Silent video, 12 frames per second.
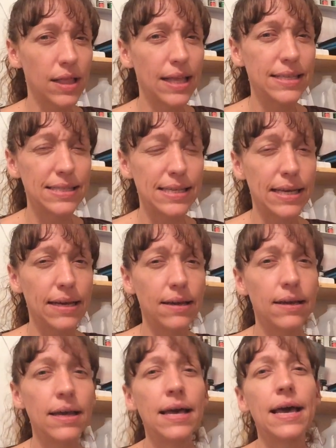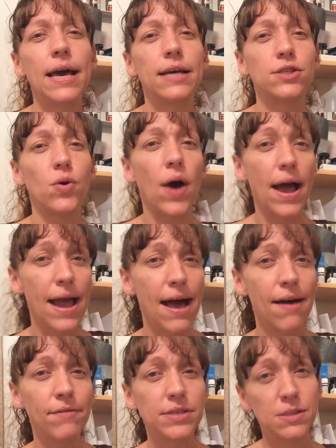cleansing. So I
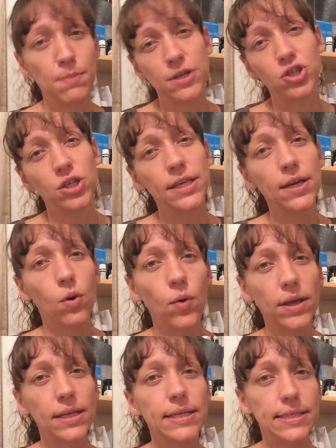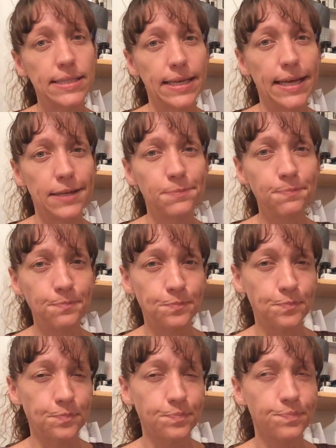have especially oily skin,
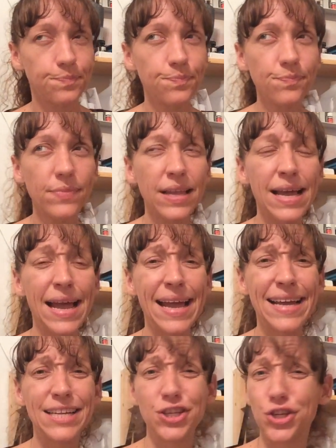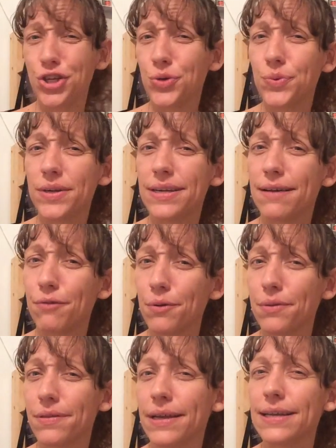and you would never
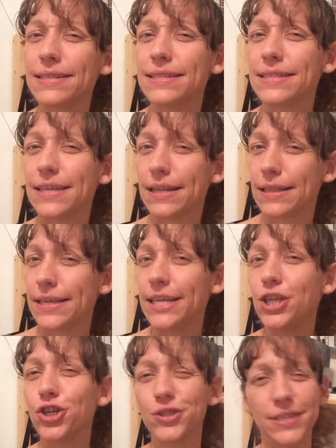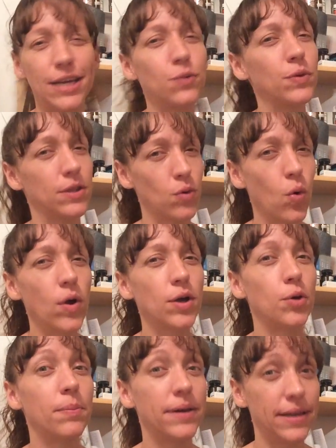think to clean your skin with
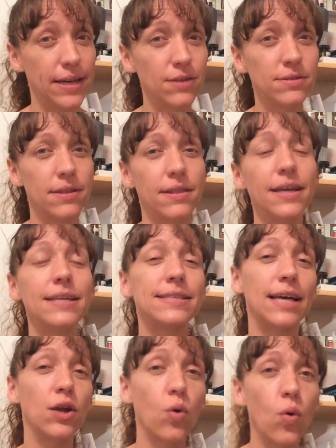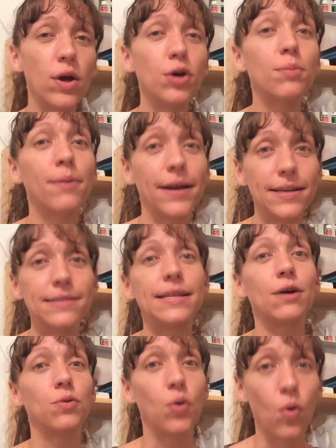oil, but here's the thing is that oil breaks
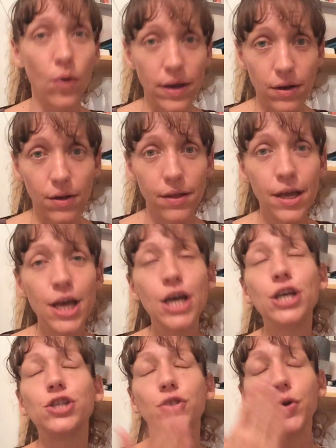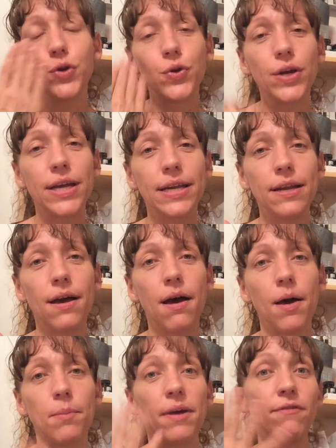down oil. So you can,
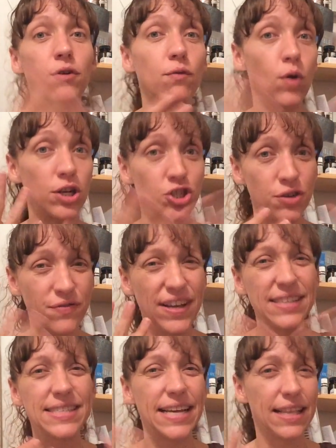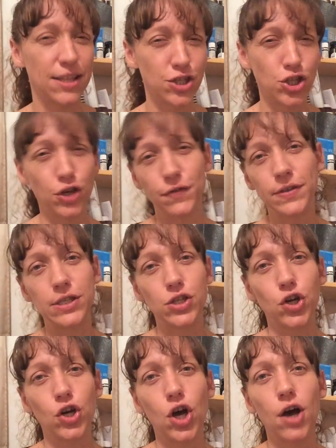if you've washed your face to get the surface
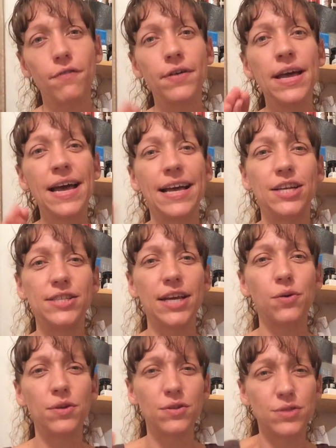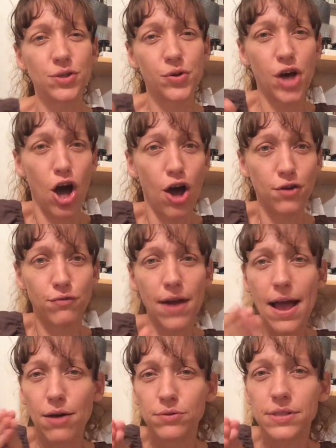dirt off, and you take one of those little cotton
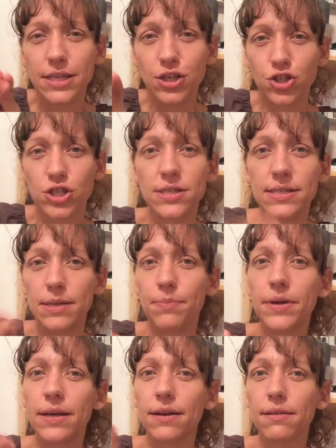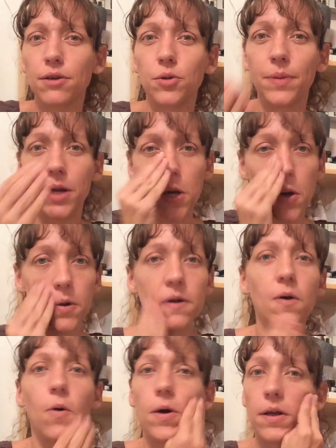rounds and you just dip it in a little bit of
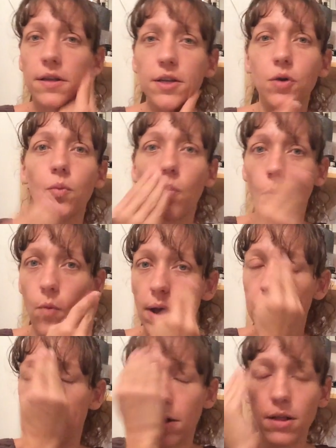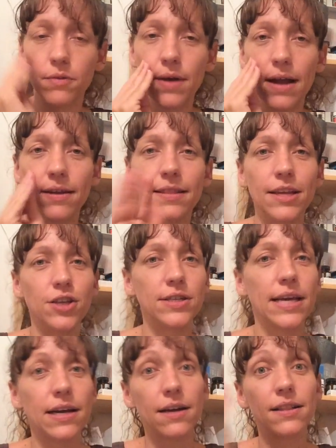coconut oil and you wipe it all around, and then you
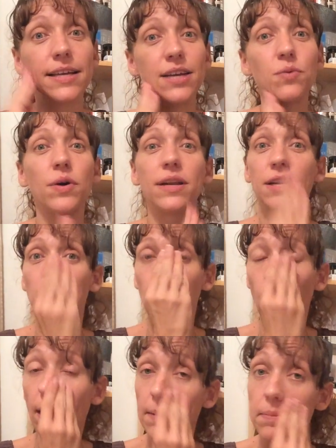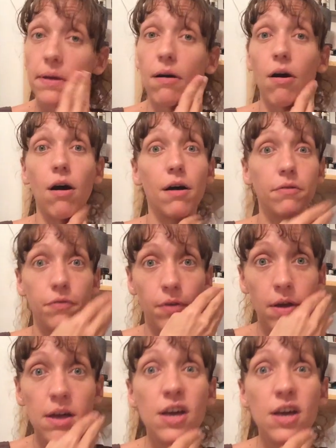take a clean one and you wipe it off.